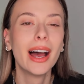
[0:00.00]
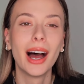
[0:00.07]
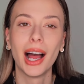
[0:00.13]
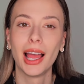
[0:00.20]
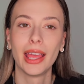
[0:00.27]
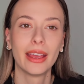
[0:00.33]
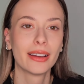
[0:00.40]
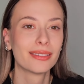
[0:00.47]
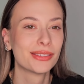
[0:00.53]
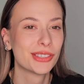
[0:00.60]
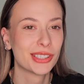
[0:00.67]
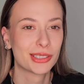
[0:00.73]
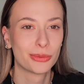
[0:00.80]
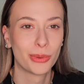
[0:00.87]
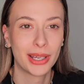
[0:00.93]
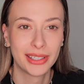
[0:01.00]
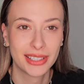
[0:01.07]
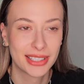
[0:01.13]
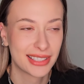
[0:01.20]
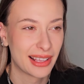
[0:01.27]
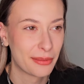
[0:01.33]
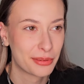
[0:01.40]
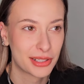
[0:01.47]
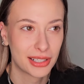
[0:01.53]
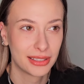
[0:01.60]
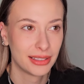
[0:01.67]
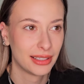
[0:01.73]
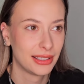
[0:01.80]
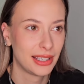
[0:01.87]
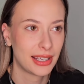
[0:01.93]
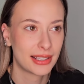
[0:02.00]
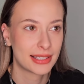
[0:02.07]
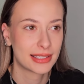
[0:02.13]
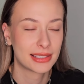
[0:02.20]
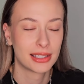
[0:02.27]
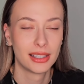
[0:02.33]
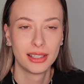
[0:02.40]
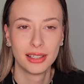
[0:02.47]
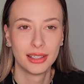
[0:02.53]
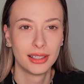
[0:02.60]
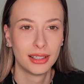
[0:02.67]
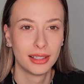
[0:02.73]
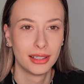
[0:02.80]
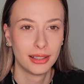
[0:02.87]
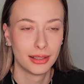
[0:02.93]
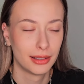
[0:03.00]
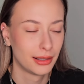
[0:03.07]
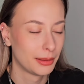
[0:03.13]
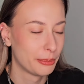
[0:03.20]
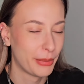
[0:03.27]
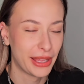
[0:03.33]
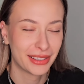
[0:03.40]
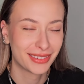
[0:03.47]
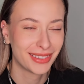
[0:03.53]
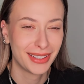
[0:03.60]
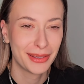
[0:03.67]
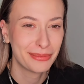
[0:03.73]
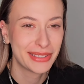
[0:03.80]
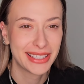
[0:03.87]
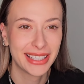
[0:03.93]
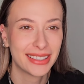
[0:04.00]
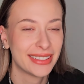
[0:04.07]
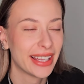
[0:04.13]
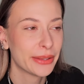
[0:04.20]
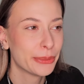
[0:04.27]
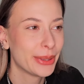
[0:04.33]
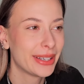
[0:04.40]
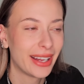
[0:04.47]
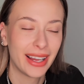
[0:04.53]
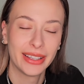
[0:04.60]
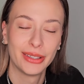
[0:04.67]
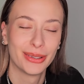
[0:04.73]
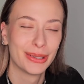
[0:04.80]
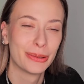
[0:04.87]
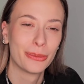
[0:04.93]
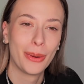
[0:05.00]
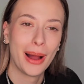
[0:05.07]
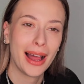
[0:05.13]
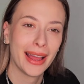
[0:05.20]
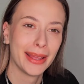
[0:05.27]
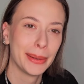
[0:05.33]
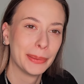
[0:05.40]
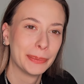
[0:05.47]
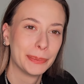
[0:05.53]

I have just one exception, the NYX uh, matte lipstick. That one, I don't know why.